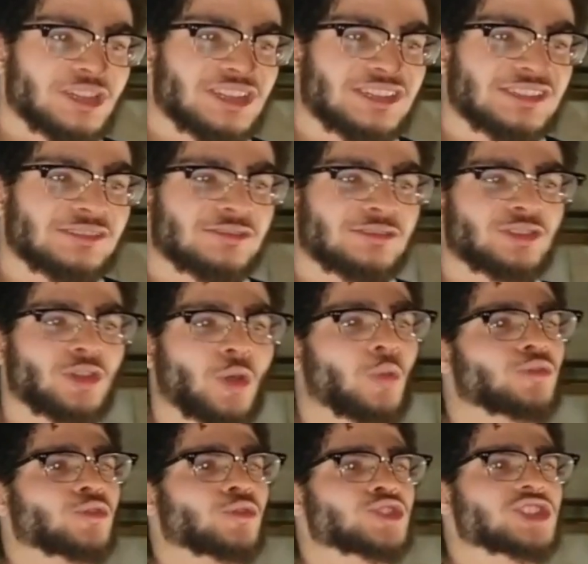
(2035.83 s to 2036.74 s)
this,
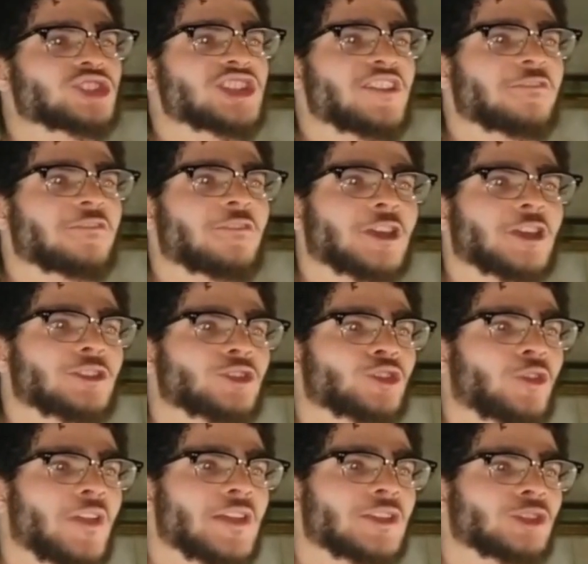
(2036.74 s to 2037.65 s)
don't you dare fucking
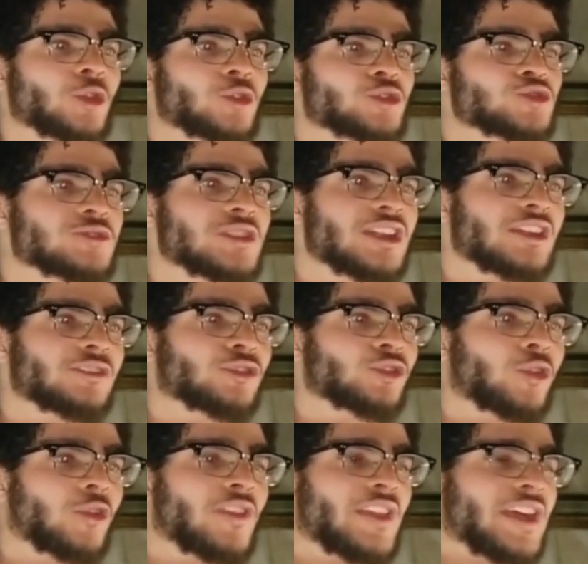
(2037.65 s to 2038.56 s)
throw that. Don't you dare
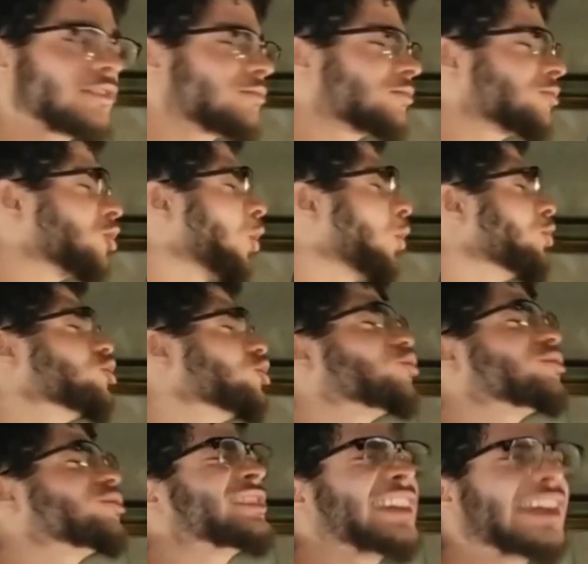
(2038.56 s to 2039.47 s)
throw that. Don't
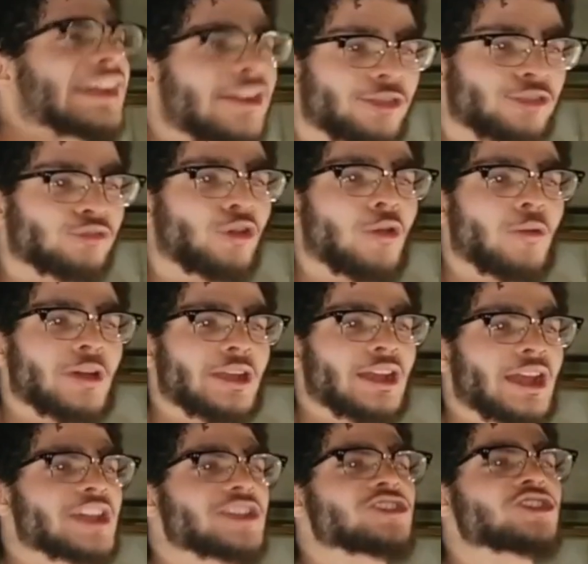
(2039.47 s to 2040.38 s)
you dare throw
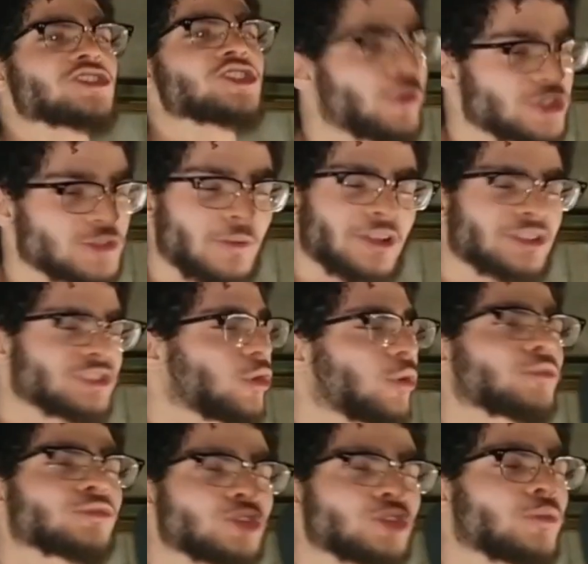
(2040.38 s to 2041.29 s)
it. I know what you're about.
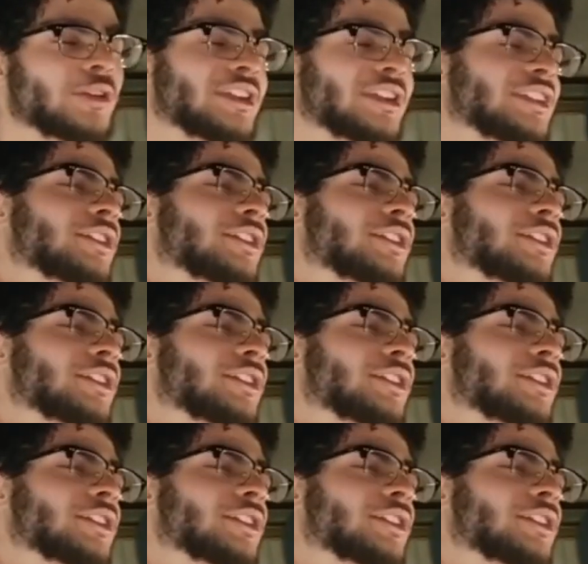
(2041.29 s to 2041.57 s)
Don't do it.